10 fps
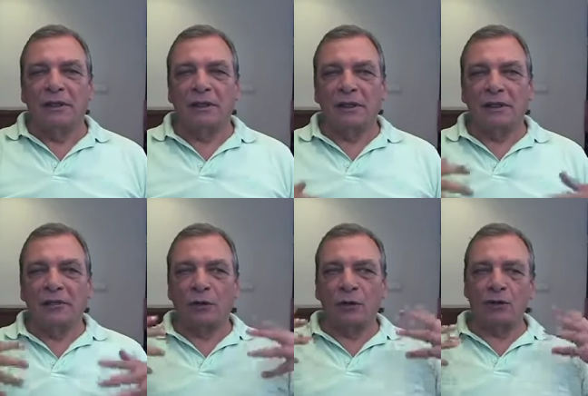and
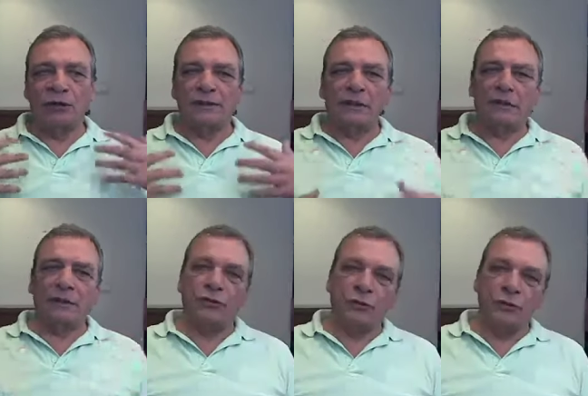let all this
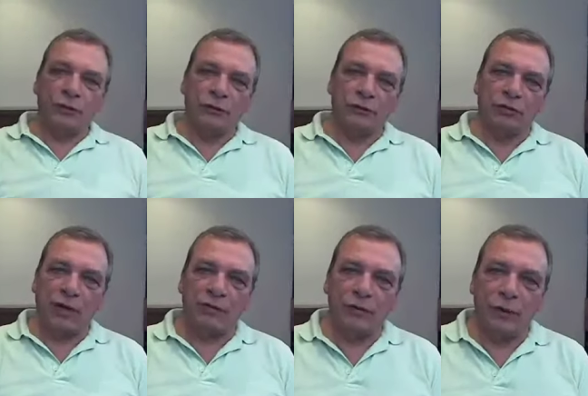energy
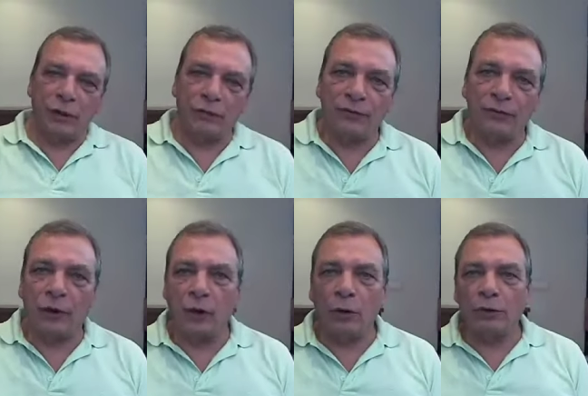travel and
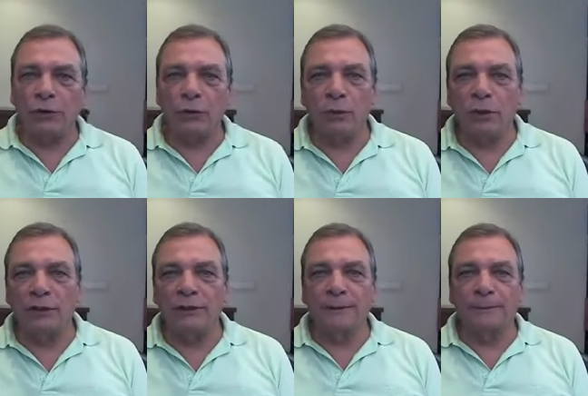flow in your
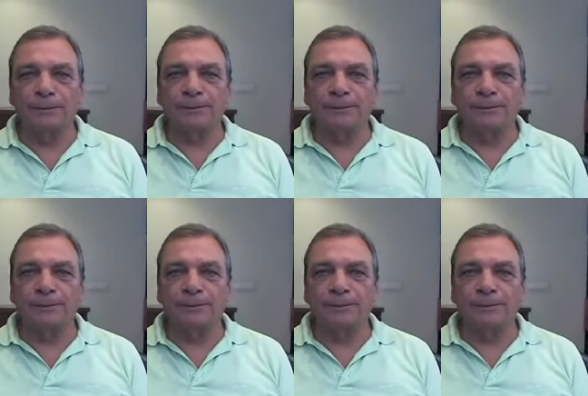body.